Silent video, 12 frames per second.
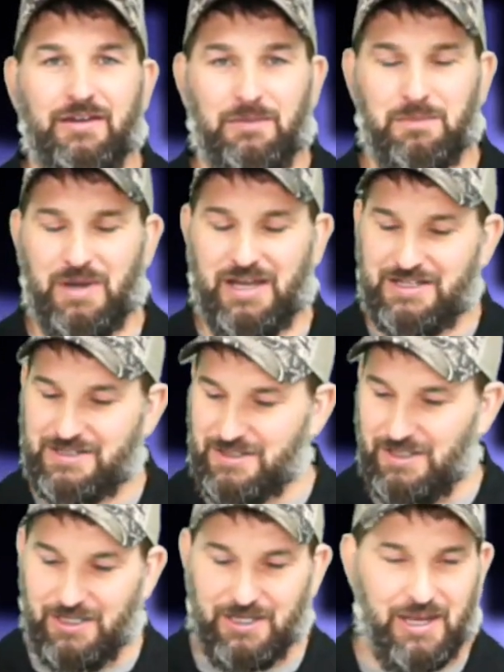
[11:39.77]
My
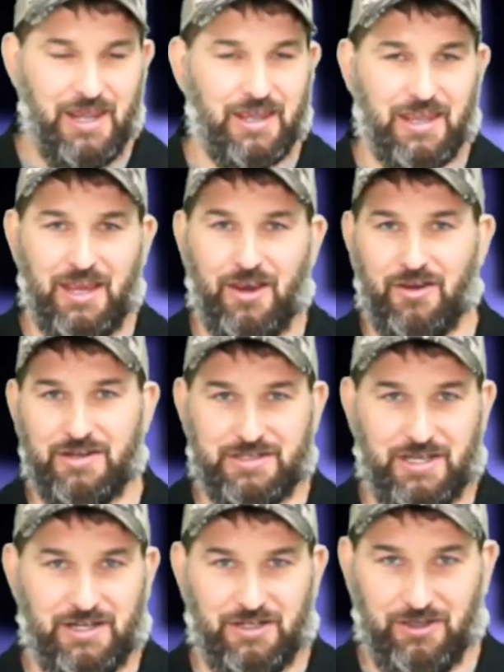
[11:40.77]
son carries
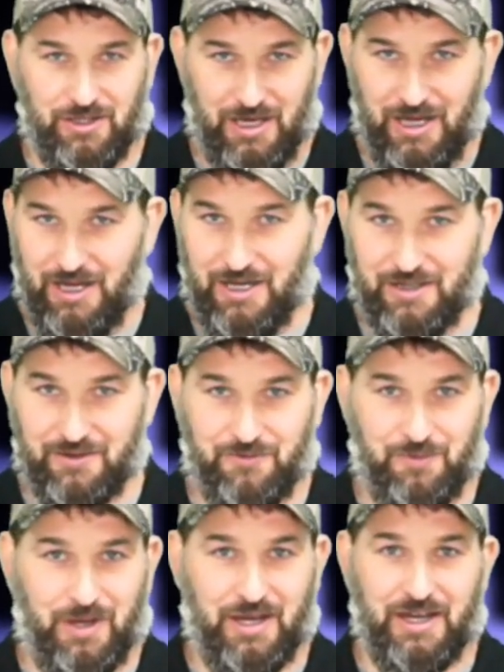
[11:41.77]
on a lot of
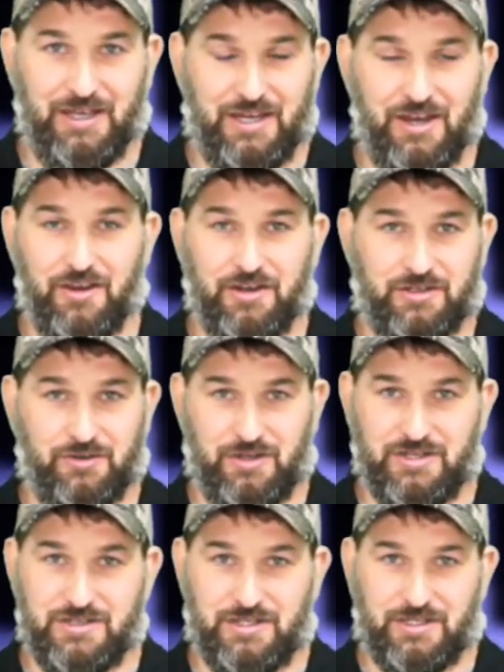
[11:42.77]
my
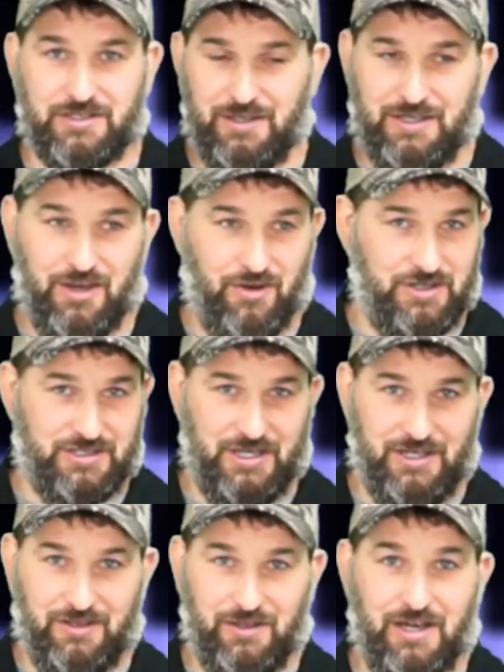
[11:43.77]
characteristics, carries on
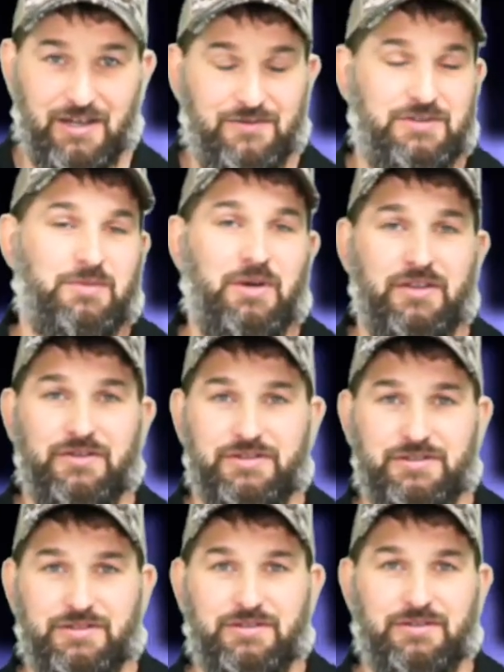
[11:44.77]
a lot of his mother's,
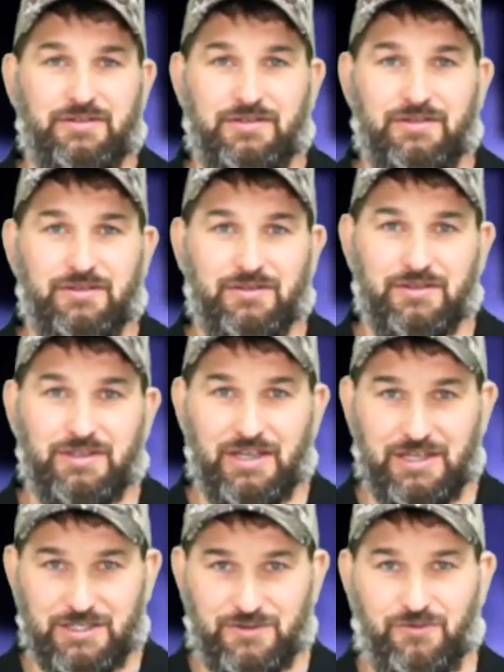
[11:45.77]
yet
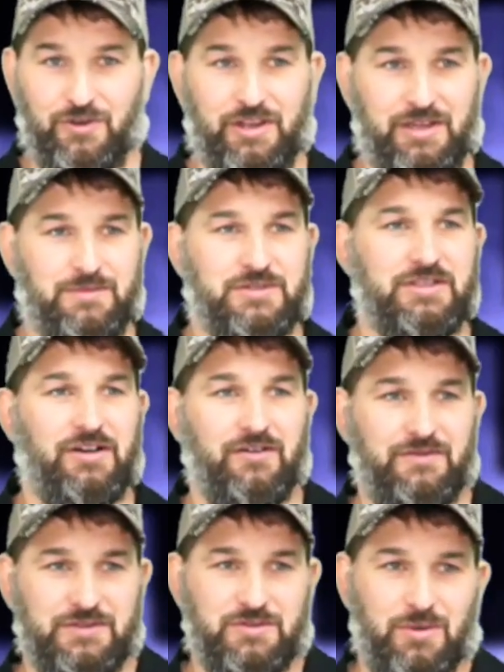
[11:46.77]
he's fully himself
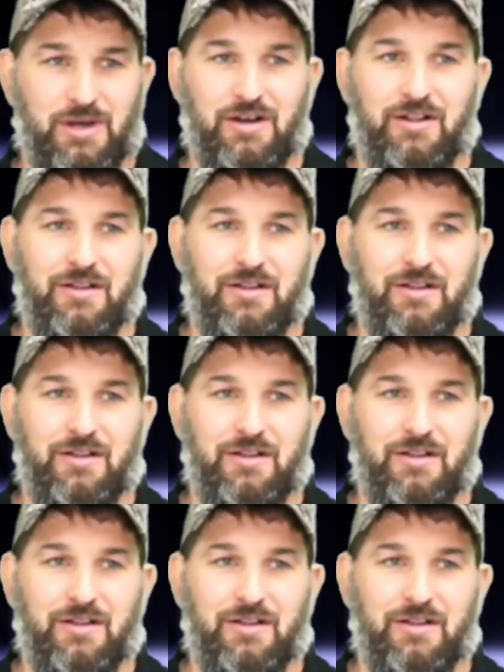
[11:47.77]
as well.